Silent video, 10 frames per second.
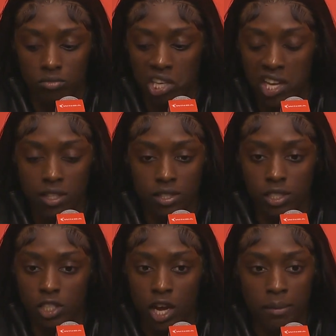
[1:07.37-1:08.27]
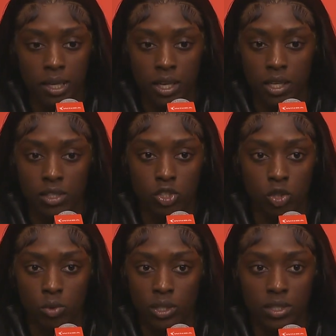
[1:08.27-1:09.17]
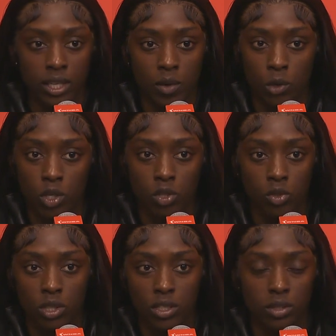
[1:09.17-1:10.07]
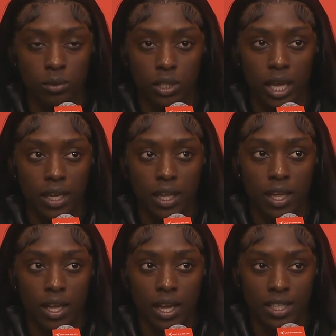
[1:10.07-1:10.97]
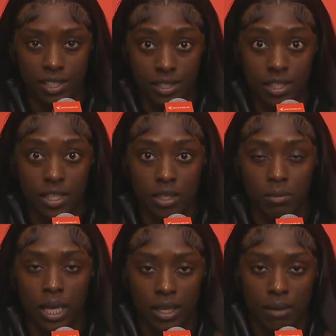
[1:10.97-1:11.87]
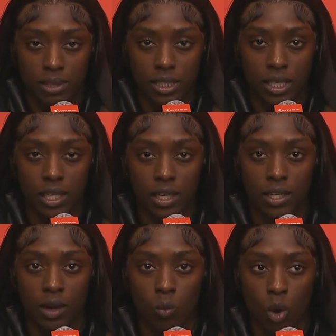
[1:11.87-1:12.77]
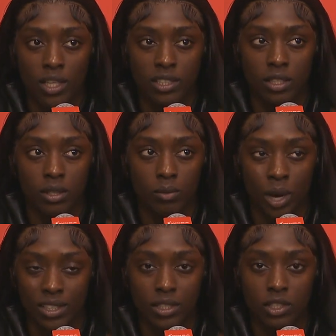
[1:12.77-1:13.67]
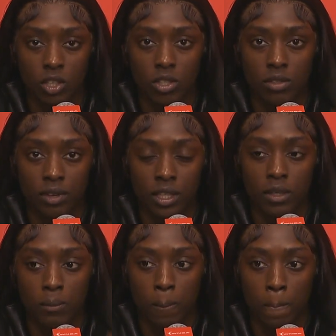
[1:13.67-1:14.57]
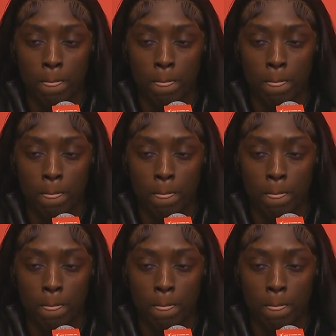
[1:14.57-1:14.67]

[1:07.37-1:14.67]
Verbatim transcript: Candace is chiming in, and Sloot is saying we're going to do this, and we're like, and to see them, like, I'm sitting there and I'm watching them, watching this all develop,